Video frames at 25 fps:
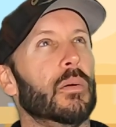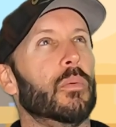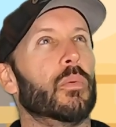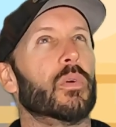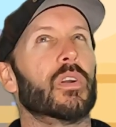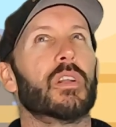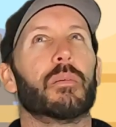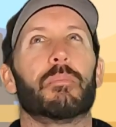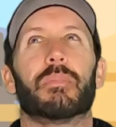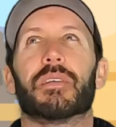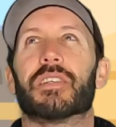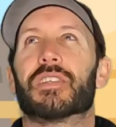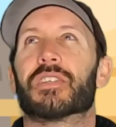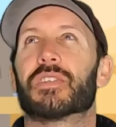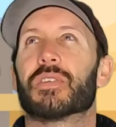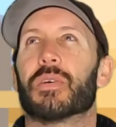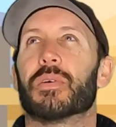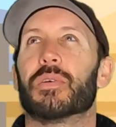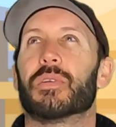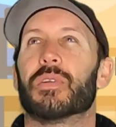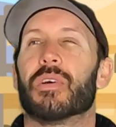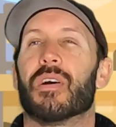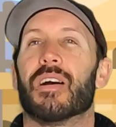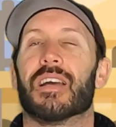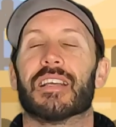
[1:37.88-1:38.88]
wouldn't it be so
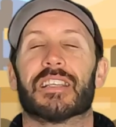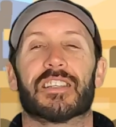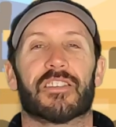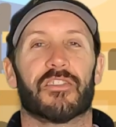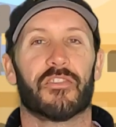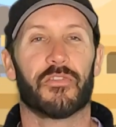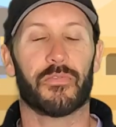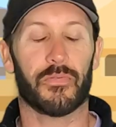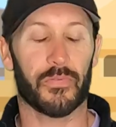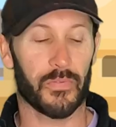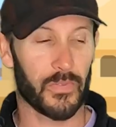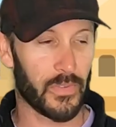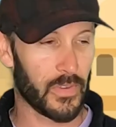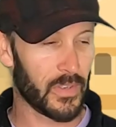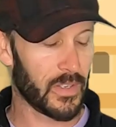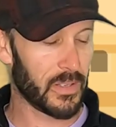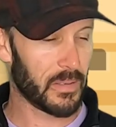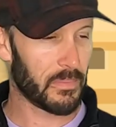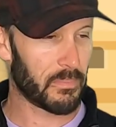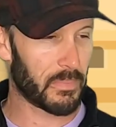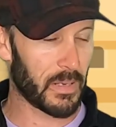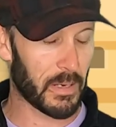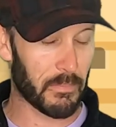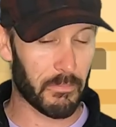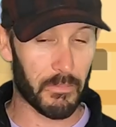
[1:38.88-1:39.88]
nice if
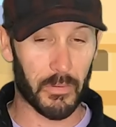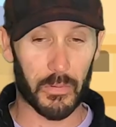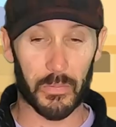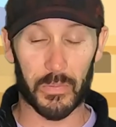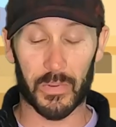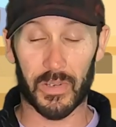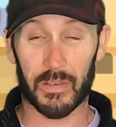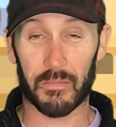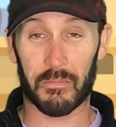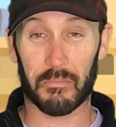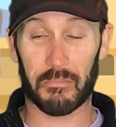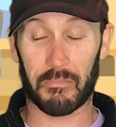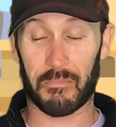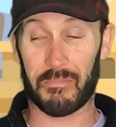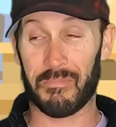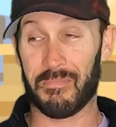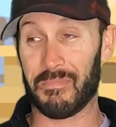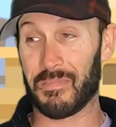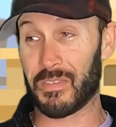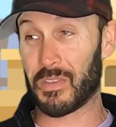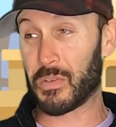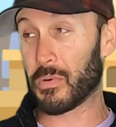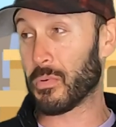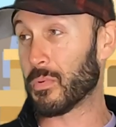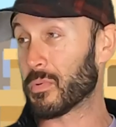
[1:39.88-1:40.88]
people would
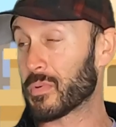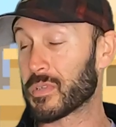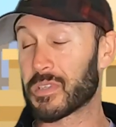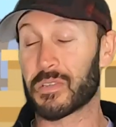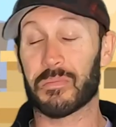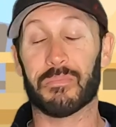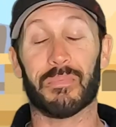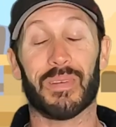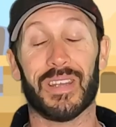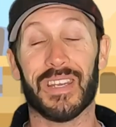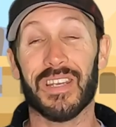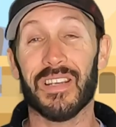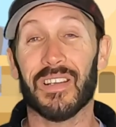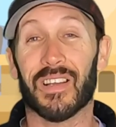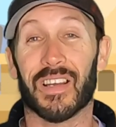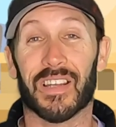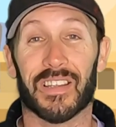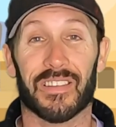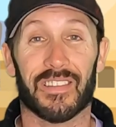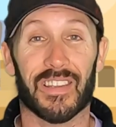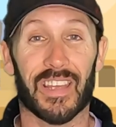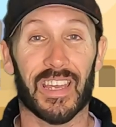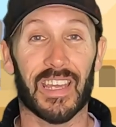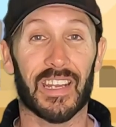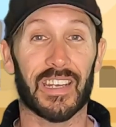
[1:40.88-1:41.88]
talk to me
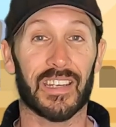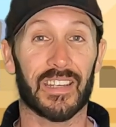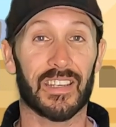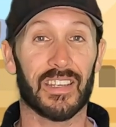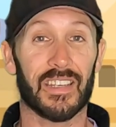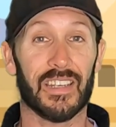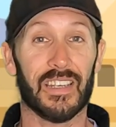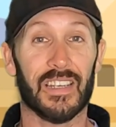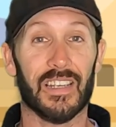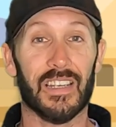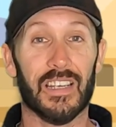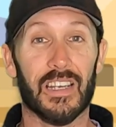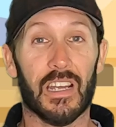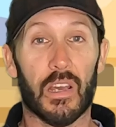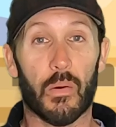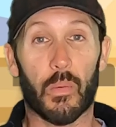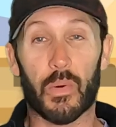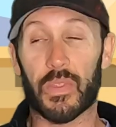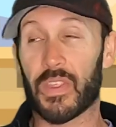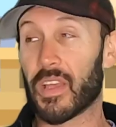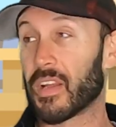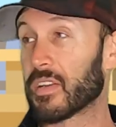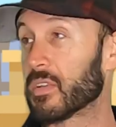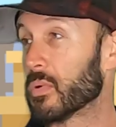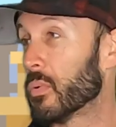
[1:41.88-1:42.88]
like that?
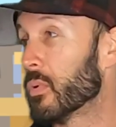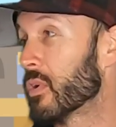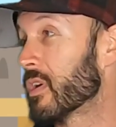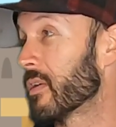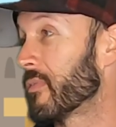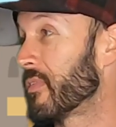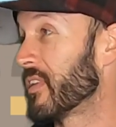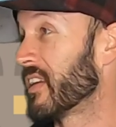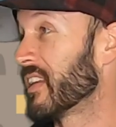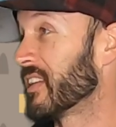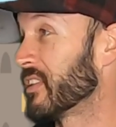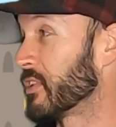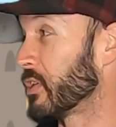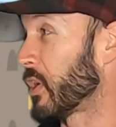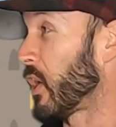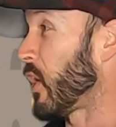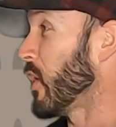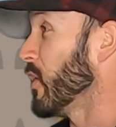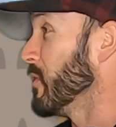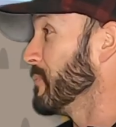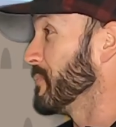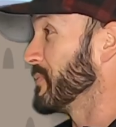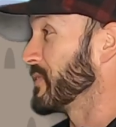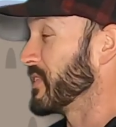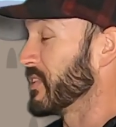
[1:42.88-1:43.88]
When they talk of their
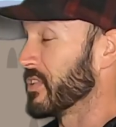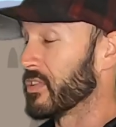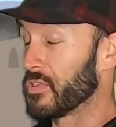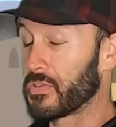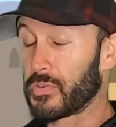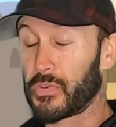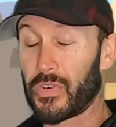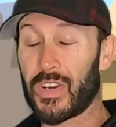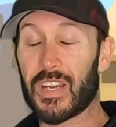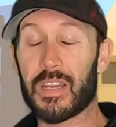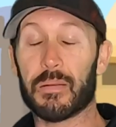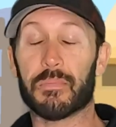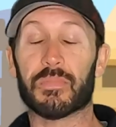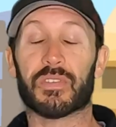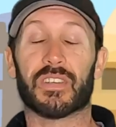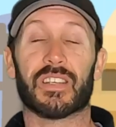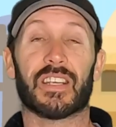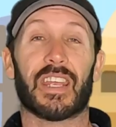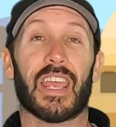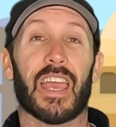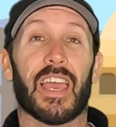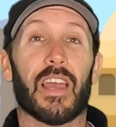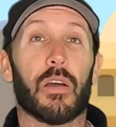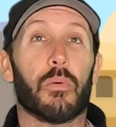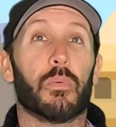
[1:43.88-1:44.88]
hopes and dreams,
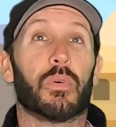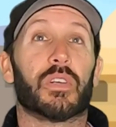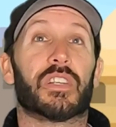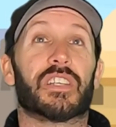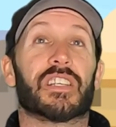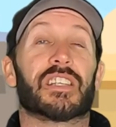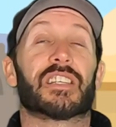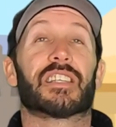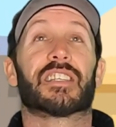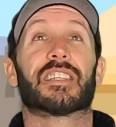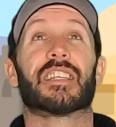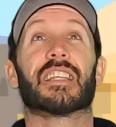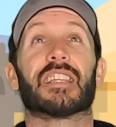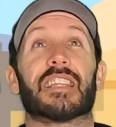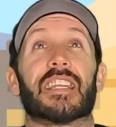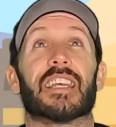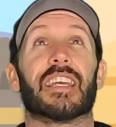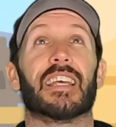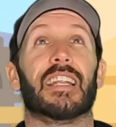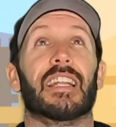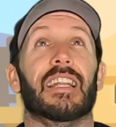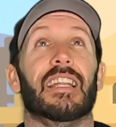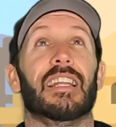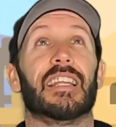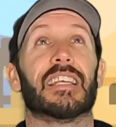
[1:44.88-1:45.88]
and Cal would just sit
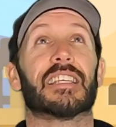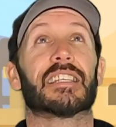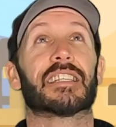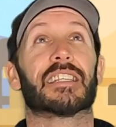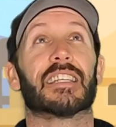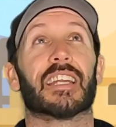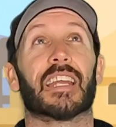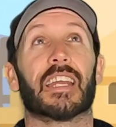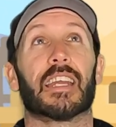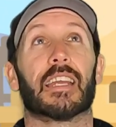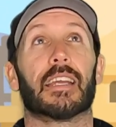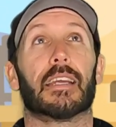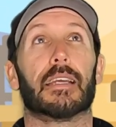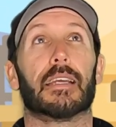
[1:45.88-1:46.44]
there listening